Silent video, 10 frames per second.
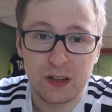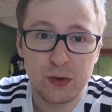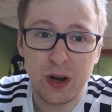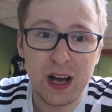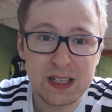
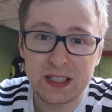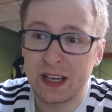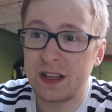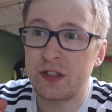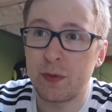you're
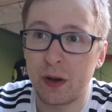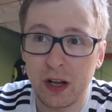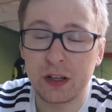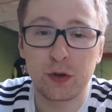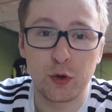asking
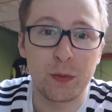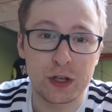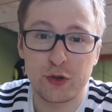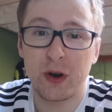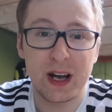Dybala too
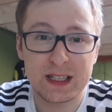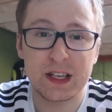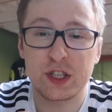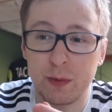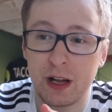much. You're
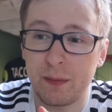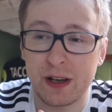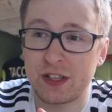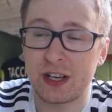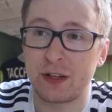asking Dybala
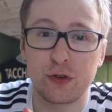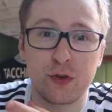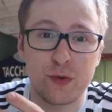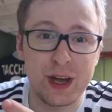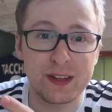basically to
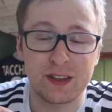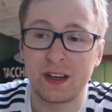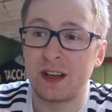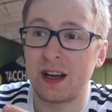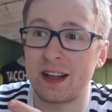create
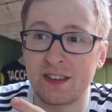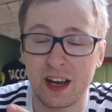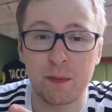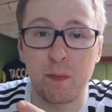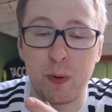
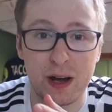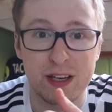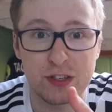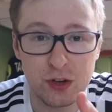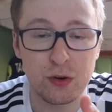attack by
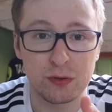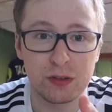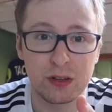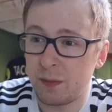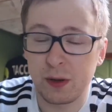his
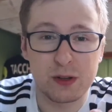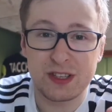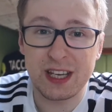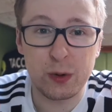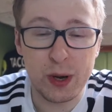own.
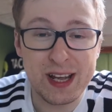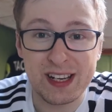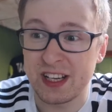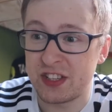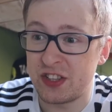Because
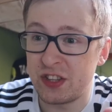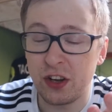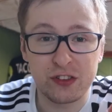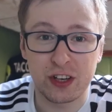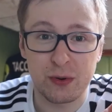Higuain is
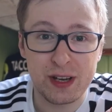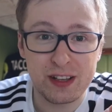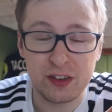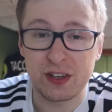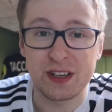not a
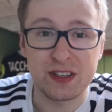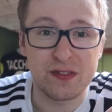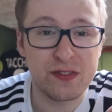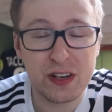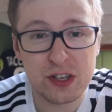creator, he's a
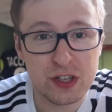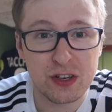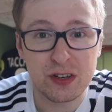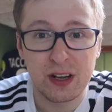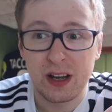
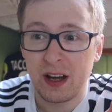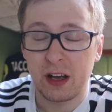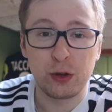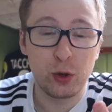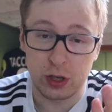finisher.
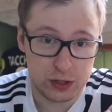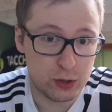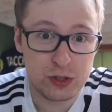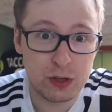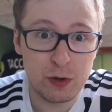Douglas
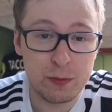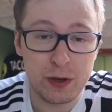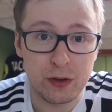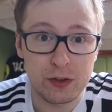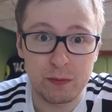Costa will
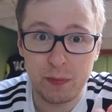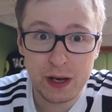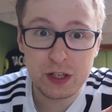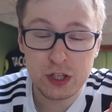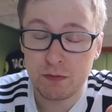be on the
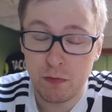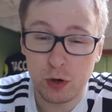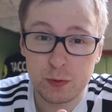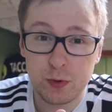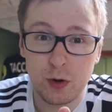bench, most